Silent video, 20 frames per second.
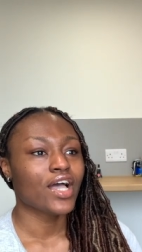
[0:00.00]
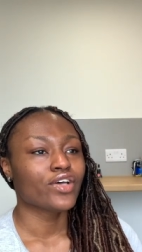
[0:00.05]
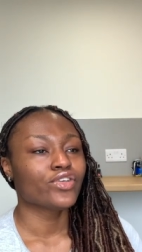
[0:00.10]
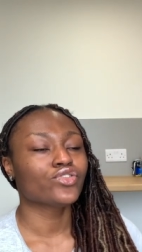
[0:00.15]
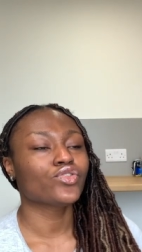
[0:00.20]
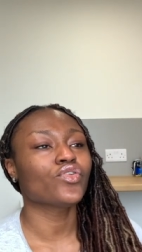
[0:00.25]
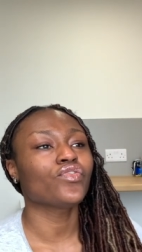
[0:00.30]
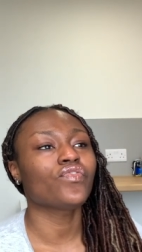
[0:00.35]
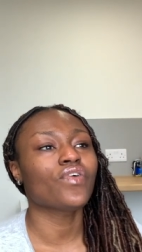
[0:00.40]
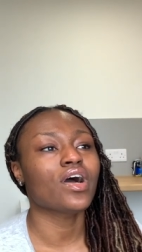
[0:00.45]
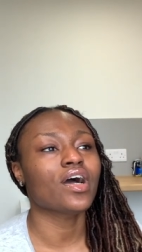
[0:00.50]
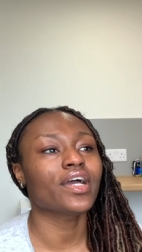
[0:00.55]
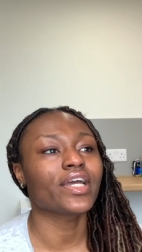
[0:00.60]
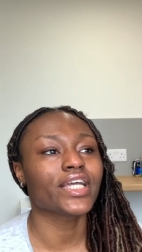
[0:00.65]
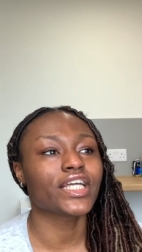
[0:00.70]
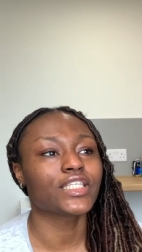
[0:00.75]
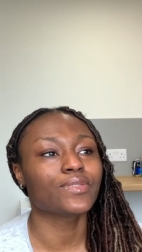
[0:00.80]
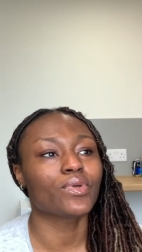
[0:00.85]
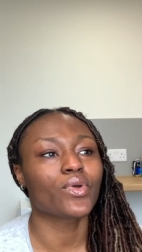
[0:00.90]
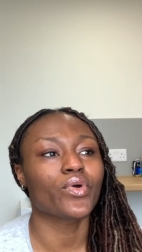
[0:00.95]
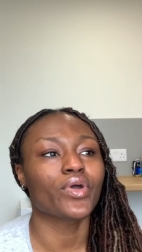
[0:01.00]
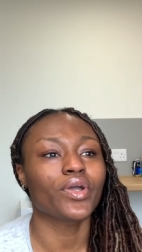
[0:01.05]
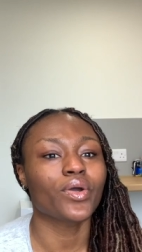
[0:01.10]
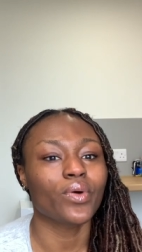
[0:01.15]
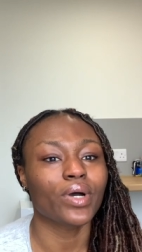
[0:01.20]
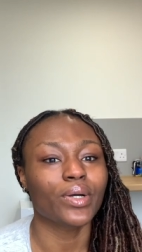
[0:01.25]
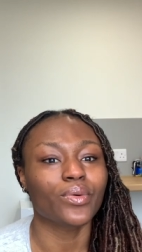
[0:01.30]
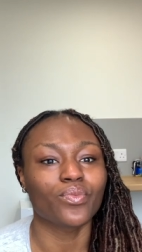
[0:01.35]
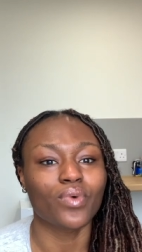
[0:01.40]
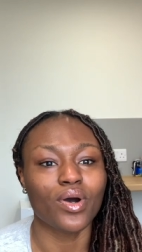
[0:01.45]
so far it's been going
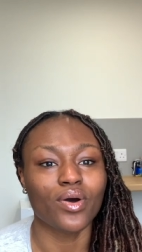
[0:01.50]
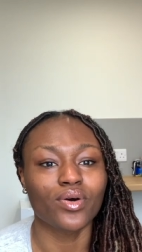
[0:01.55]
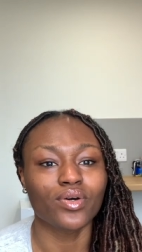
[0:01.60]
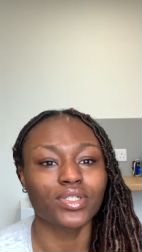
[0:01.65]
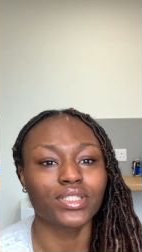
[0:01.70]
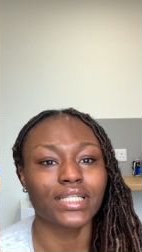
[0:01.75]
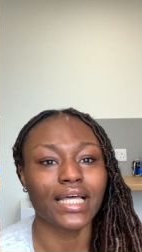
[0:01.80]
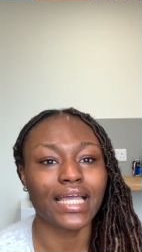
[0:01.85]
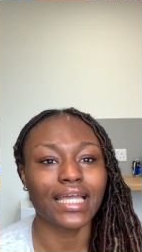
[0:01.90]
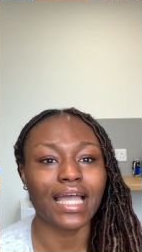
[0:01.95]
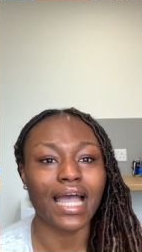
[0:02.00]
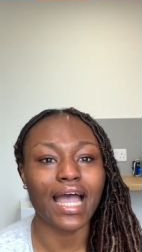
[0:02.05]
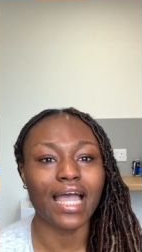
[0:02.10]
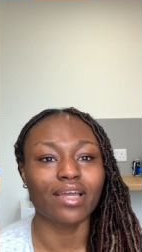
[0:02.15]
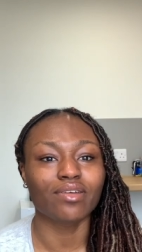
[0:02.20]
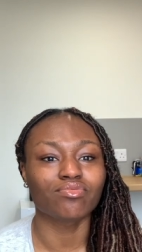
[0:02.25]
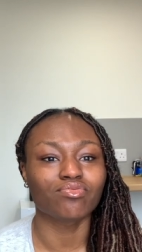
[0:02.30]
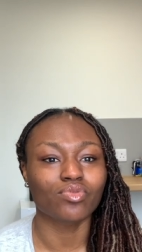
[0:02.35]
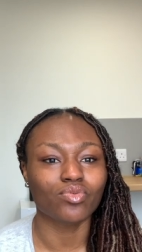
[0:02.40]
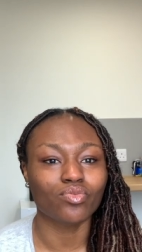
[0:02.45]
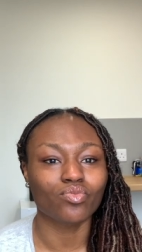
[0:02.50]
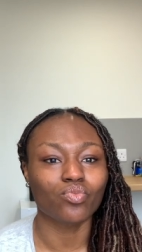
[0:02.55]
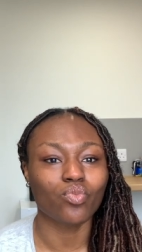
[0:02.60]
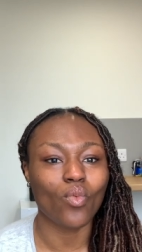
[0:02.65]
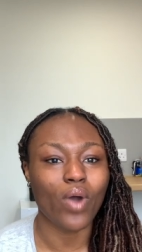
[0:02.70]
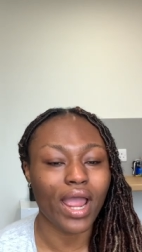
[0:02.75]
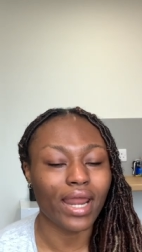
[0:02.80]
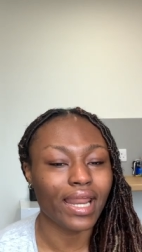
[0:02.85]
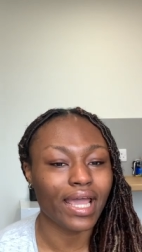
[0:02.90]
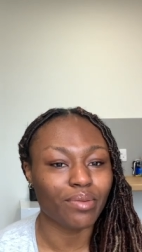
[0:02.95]
quite well. Like, I
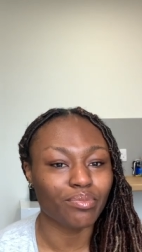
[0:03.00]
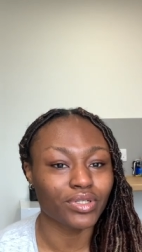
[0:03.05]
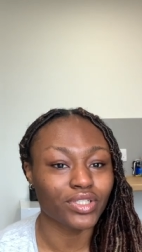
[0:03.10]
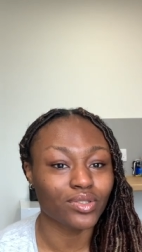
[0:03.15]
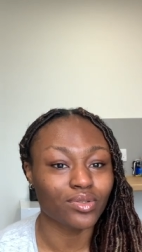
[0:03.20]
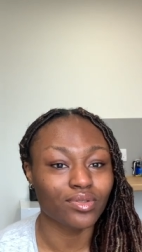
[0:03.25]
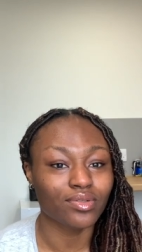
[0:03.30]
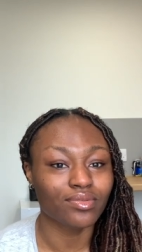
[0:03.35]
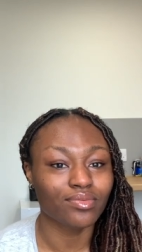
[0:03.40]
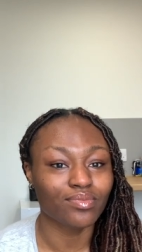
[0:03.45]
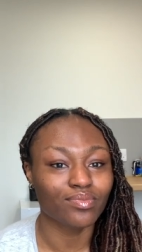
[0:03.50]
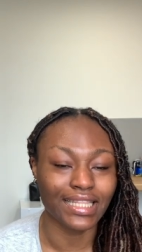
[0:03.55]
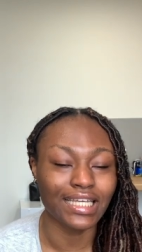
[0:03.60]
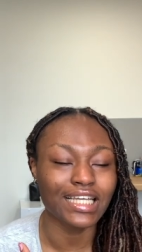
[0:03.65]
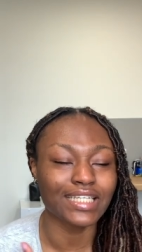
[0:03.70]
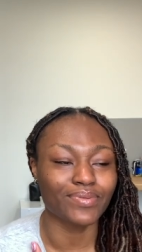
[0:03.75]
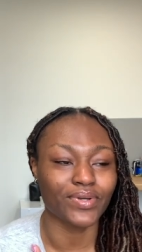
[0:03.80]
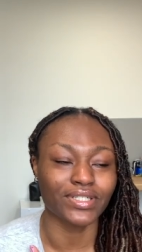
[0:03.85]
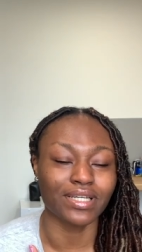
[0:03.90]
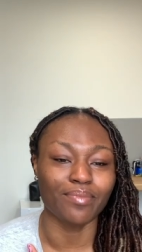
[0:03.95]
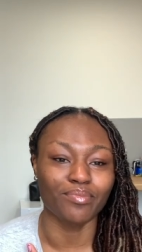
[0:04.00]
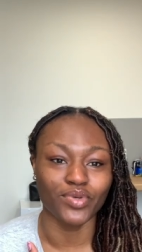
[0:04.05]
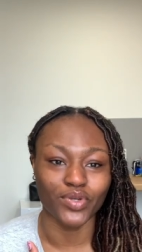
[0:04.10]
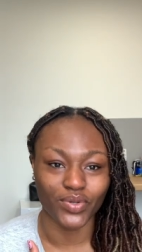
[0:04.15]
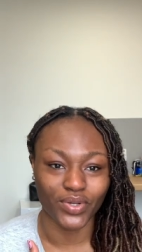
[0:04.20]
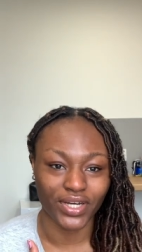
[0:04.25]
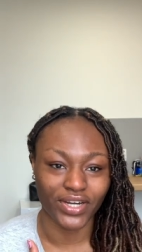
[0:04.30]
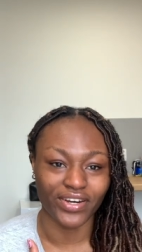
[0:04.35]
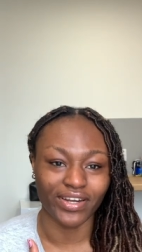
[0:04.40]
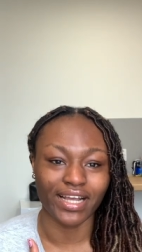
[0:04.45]
quite like Bristol. I think it's because I'm
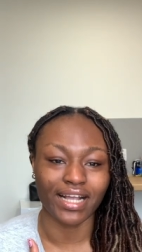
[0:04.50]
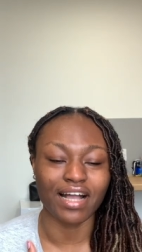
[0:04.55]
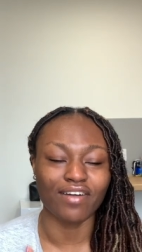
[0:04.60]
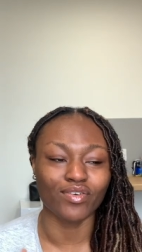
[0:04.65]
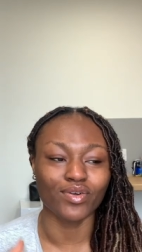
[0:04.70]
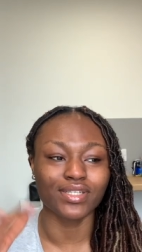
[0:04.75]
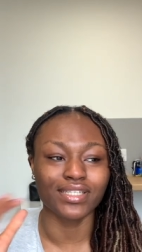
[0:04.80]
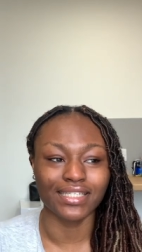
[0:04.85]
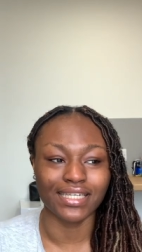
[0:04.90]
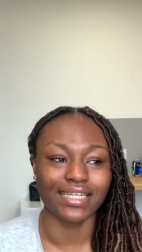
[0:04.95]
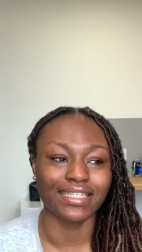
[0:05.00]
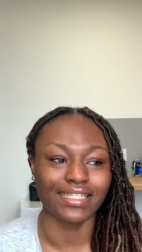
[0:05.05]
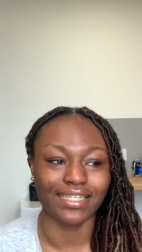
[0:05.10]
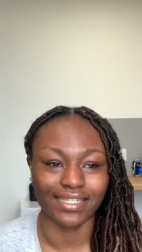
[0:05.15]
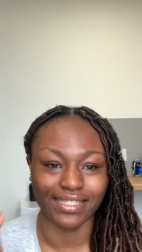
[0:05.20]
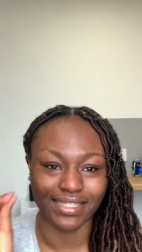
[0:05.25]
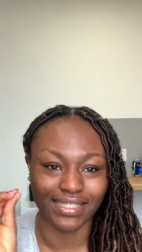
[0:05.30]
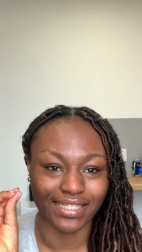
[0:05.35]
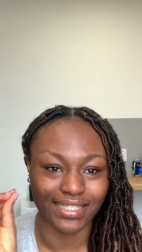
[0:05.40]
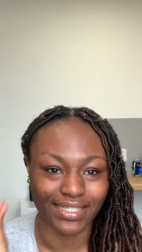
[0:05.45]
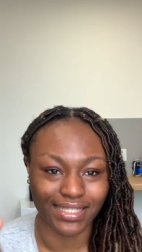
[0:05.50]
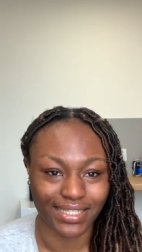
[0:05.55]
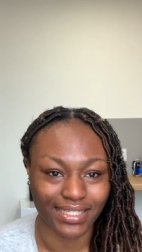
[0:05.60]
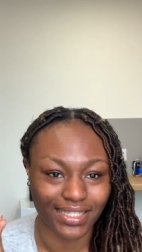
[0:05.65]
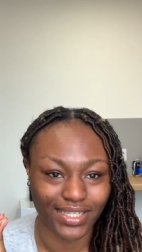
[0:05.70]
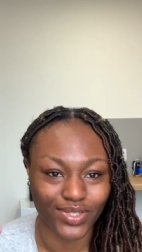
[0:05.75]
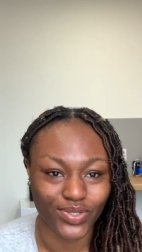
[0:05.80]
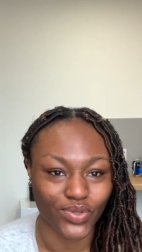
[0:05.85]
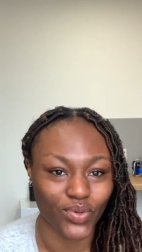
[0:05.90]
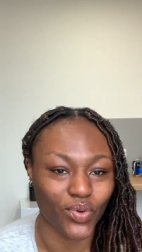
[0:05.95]
new here. Like, I've got 6 years in this
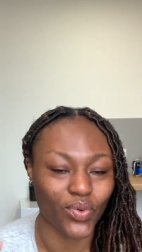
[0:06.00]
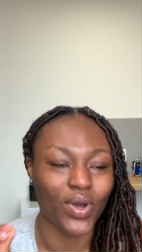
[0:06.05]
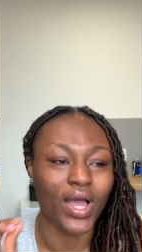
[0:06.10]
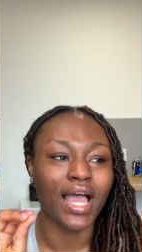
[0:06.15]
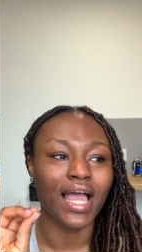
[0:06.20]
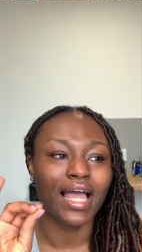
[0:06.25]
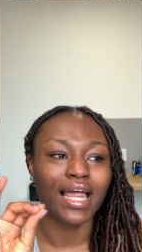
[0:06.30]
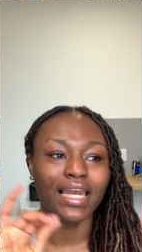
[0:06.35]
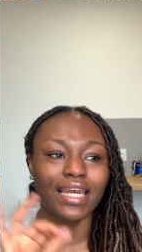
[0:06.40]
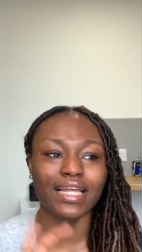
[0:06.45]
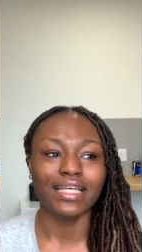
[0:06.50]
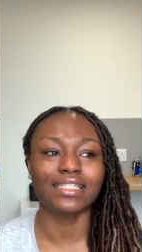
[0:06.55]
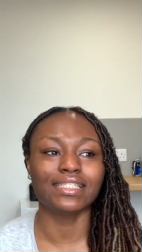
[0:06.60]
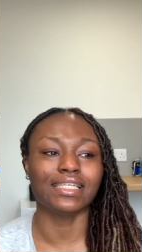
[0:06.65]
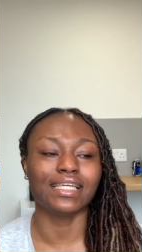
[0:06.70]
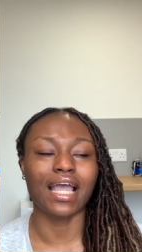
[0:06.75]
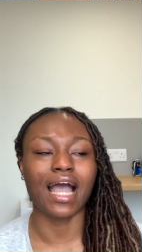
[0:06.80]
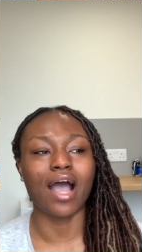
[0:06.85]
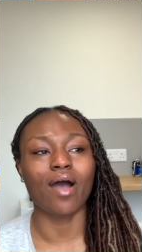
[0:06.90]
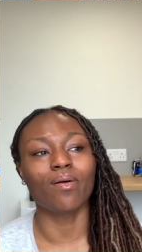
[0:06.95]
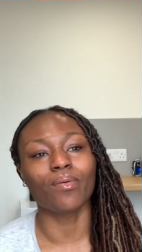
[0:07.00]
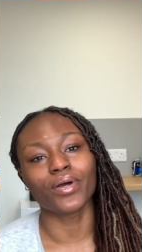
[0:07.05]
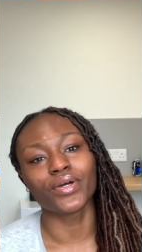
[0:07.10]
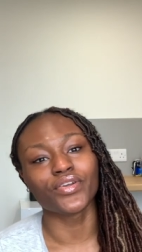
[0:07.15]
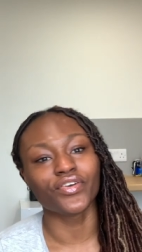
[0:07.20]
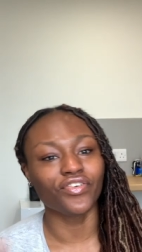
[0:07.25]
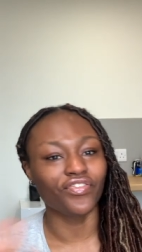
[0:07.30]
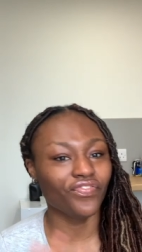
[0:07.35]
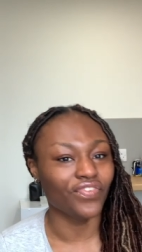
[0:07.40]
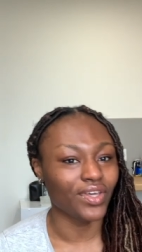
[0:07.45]
city, so let's see how I'm
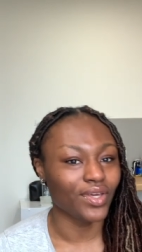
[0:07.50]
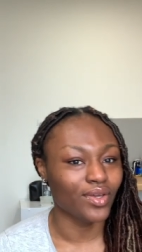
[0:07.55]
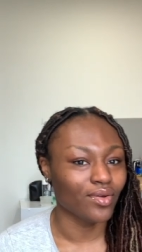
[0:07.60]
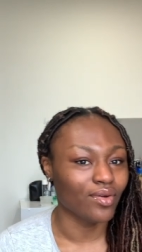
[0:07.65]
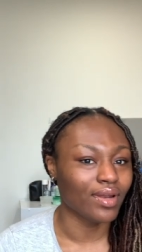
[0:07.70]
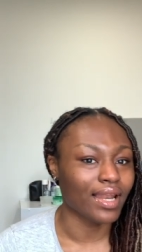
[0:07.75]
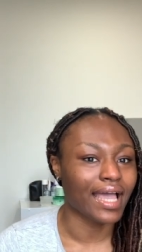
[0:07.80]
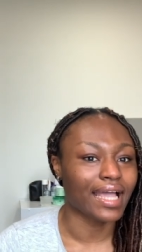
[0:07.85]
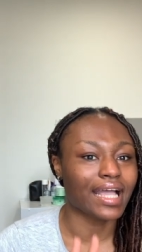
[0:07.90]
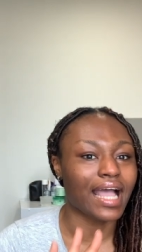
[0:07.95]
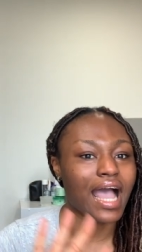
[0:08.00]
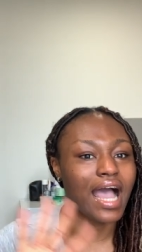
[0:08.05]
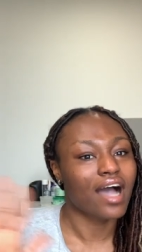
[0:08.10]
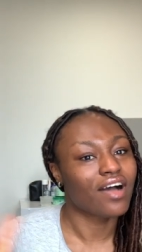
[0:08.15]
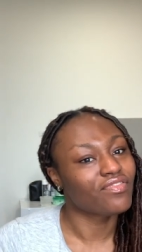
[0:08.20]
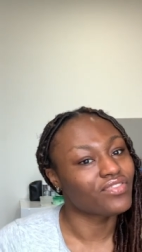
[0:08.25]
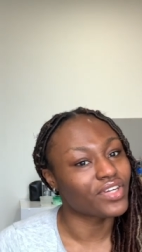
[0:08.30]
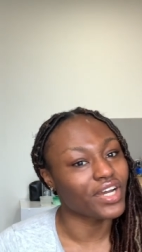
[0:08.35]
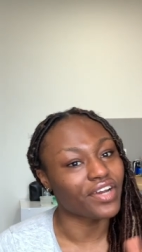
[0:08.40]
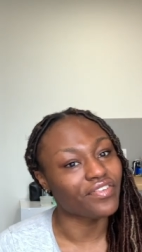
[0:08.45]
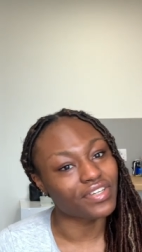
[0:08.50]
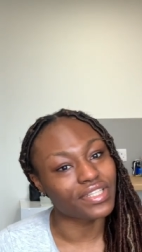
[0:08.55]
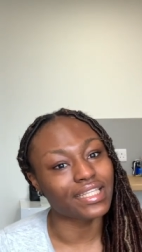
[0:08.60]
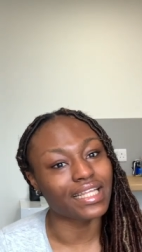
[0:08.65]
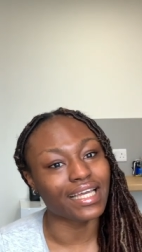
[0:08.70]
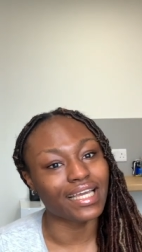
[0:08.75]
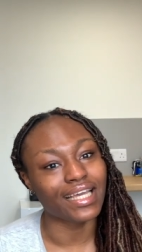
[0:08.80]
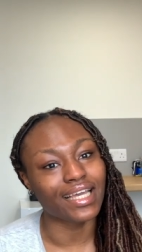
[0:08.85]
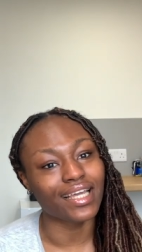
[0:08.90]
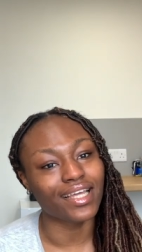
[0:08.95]
gonna feel like after
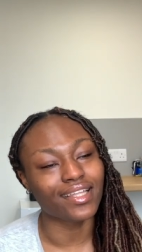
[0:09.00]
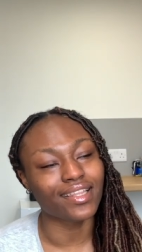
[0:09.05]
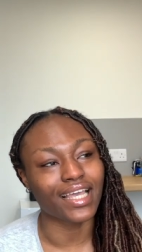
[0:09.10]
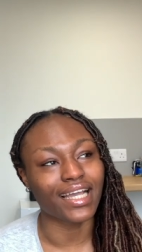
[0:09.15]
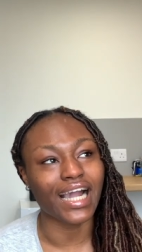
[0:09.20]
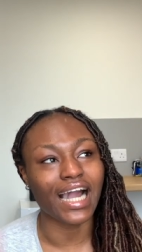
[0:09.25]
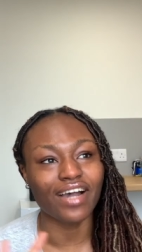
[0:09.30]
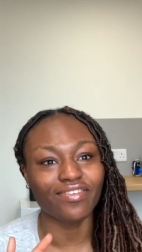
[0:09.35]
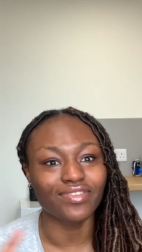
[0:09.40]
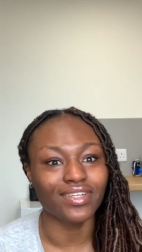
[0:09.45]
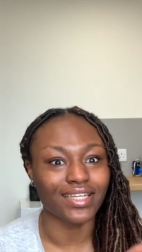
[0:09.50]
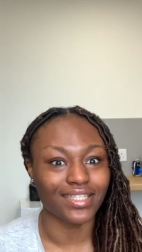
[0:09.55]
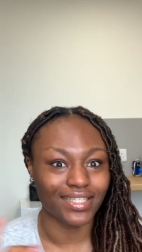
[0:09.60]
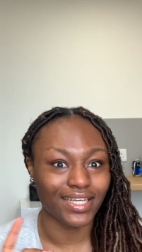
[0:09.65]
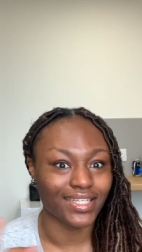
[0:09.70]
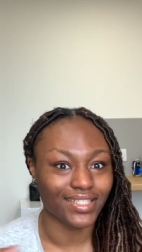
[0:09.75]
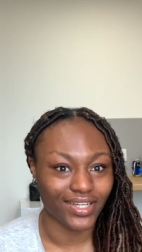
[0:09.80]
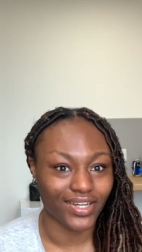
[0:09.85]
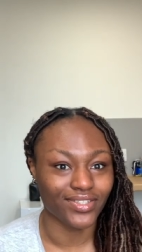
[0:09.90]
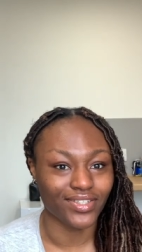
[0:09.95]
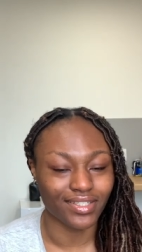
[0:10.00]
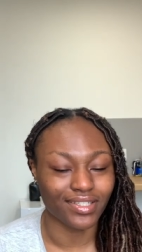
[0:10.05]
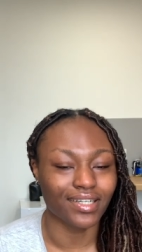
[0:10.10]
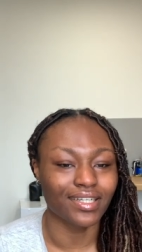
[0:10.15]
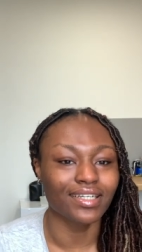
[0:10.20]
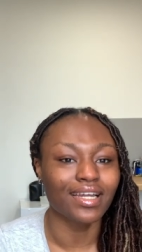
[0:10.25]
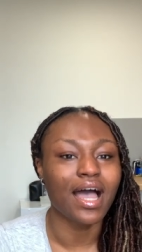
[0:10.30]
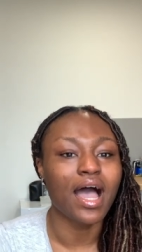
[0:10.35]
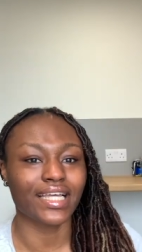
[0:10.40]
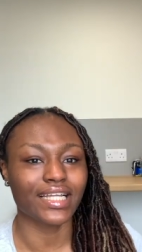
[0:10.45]
everything, like after the 6 years are done.